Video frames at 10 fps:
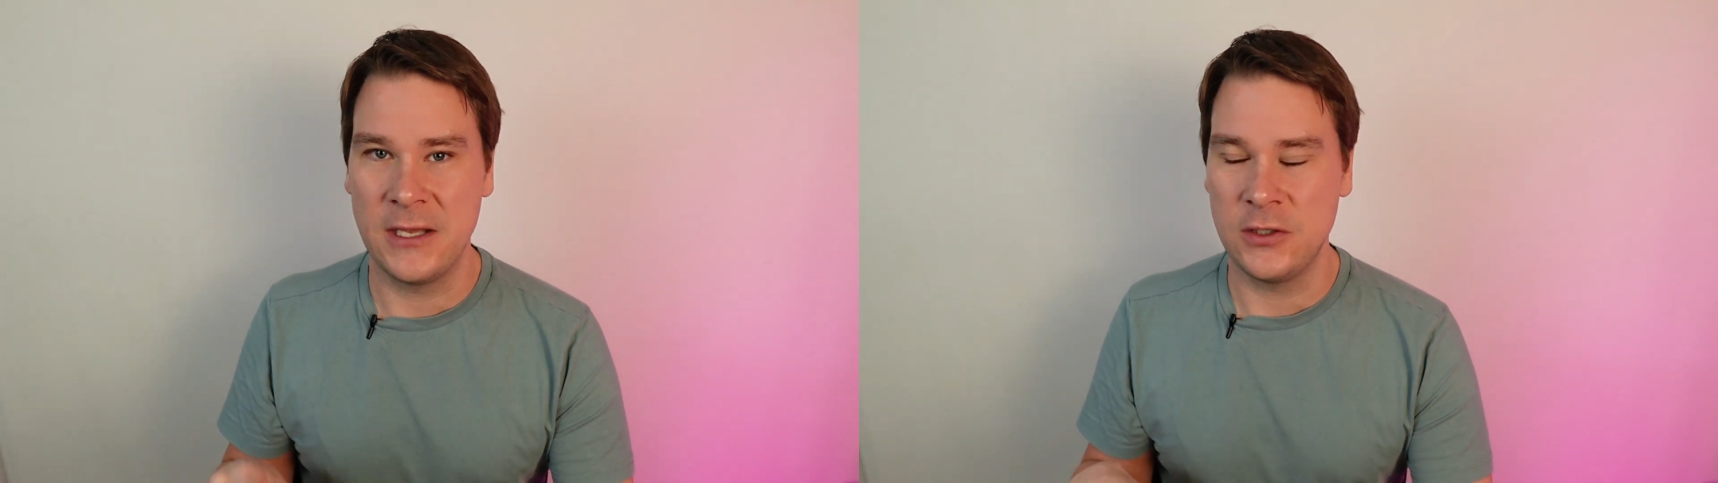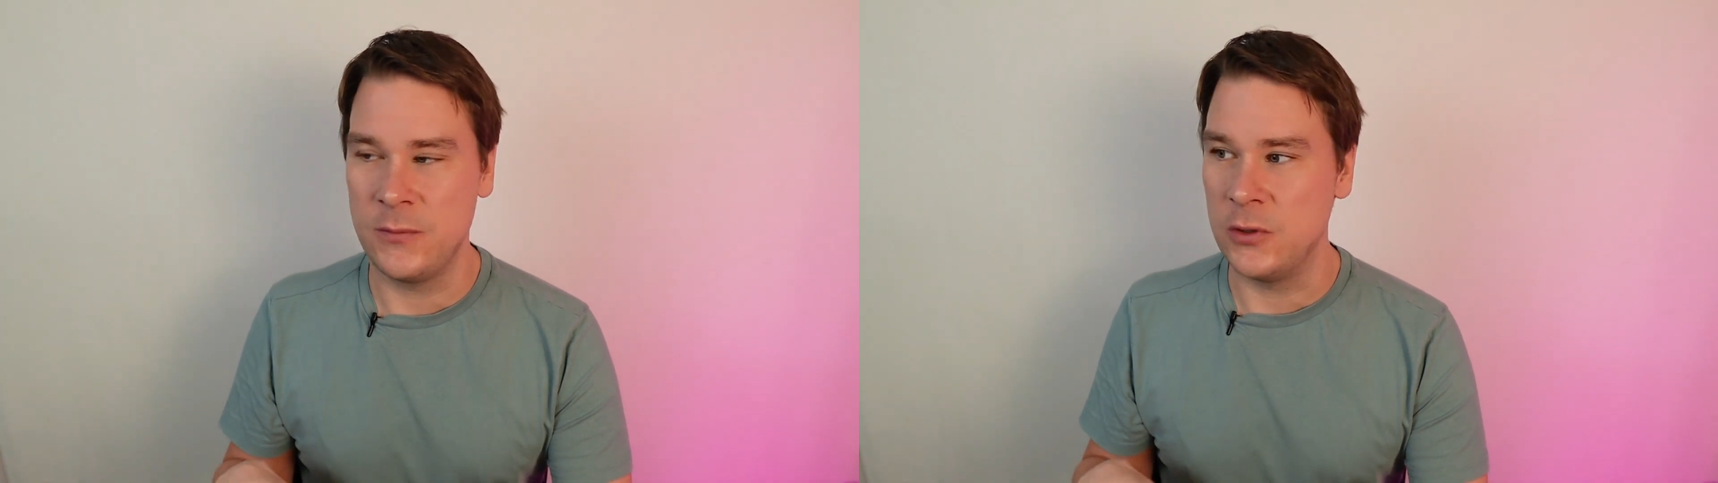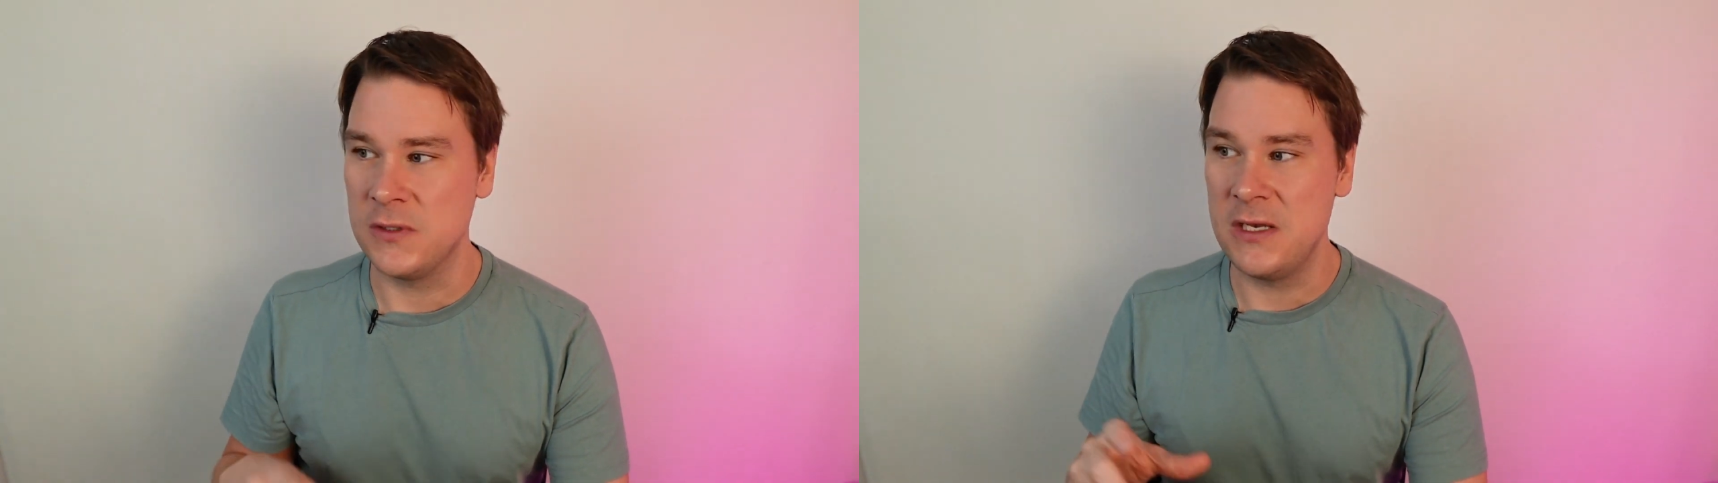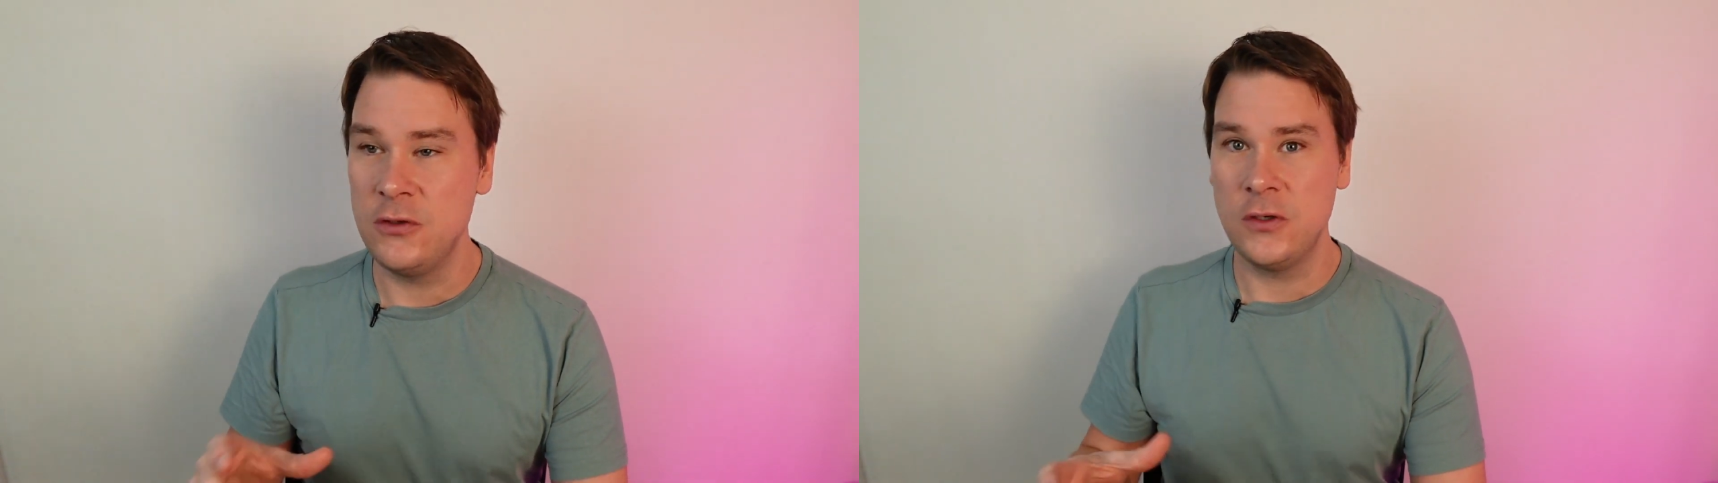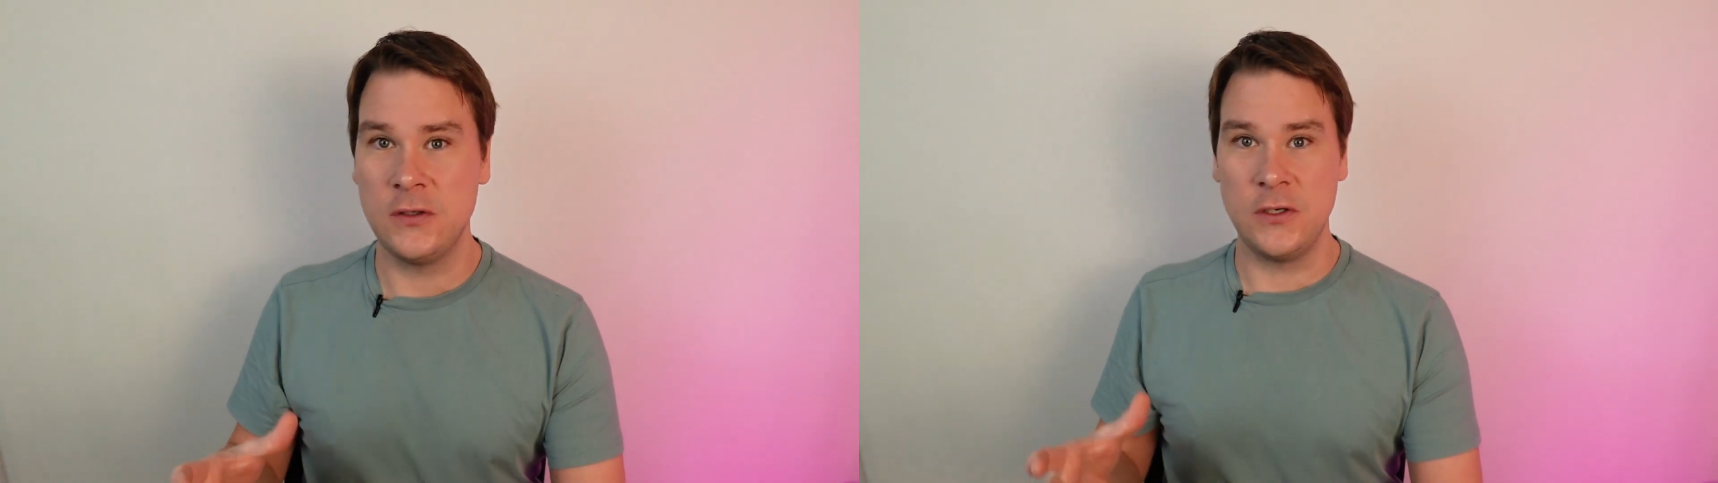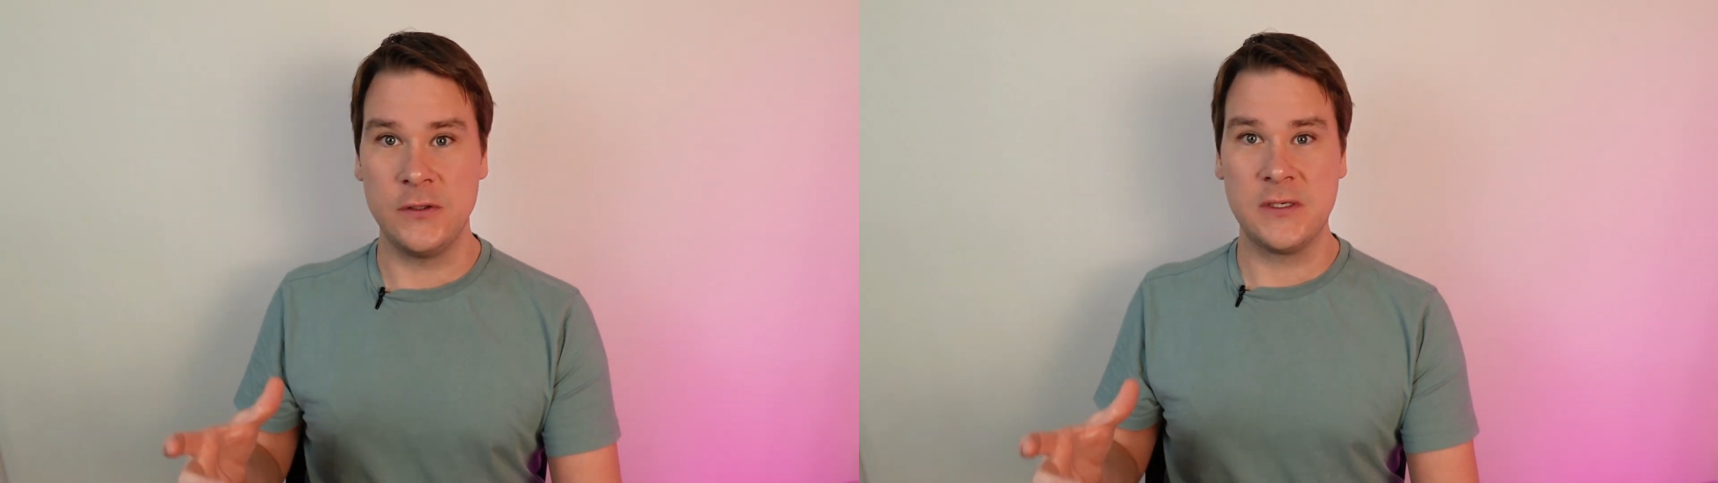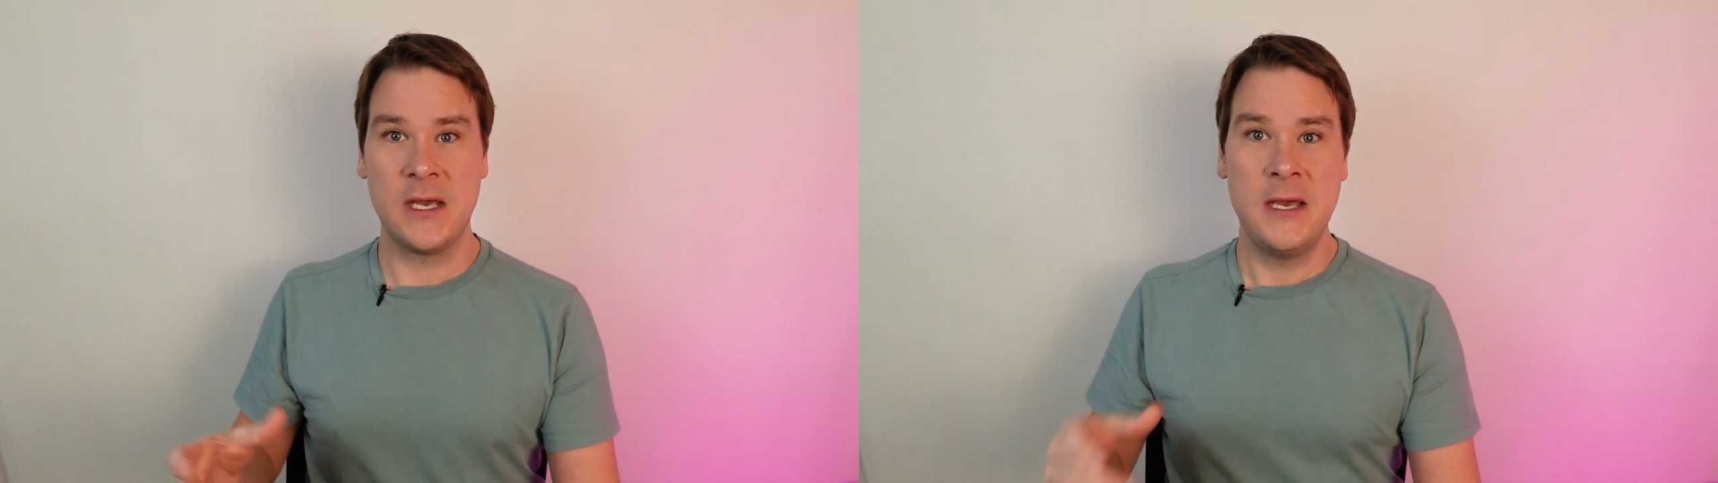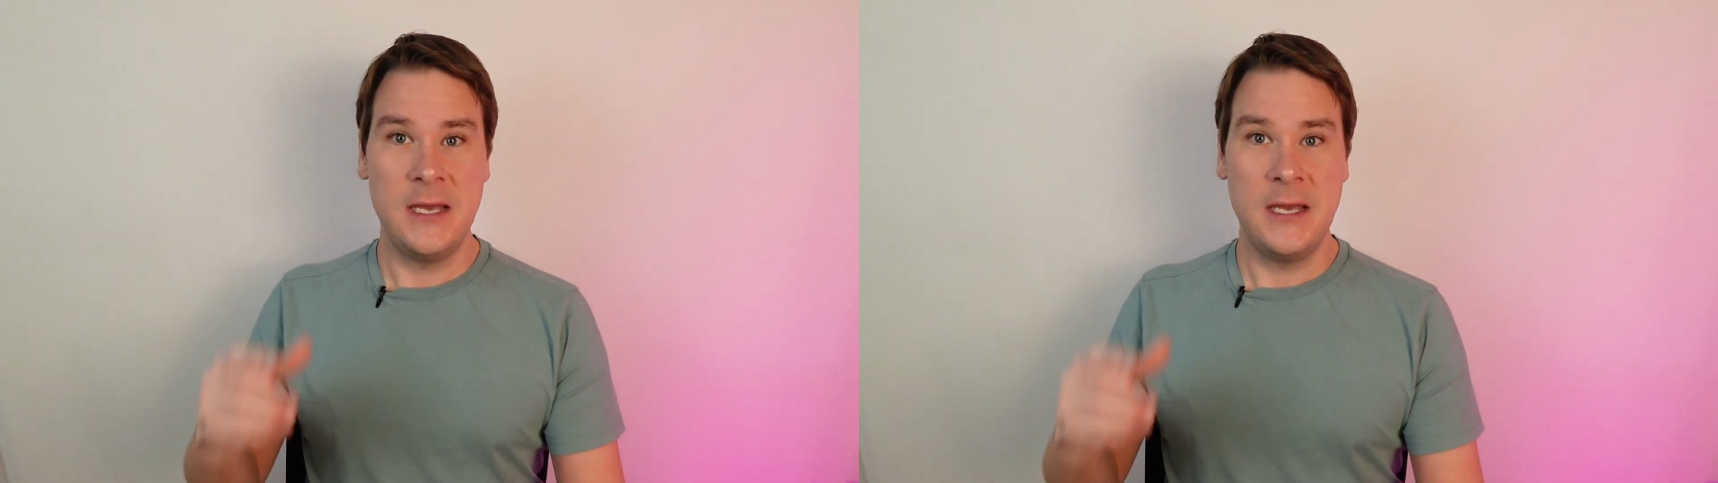attributes introduced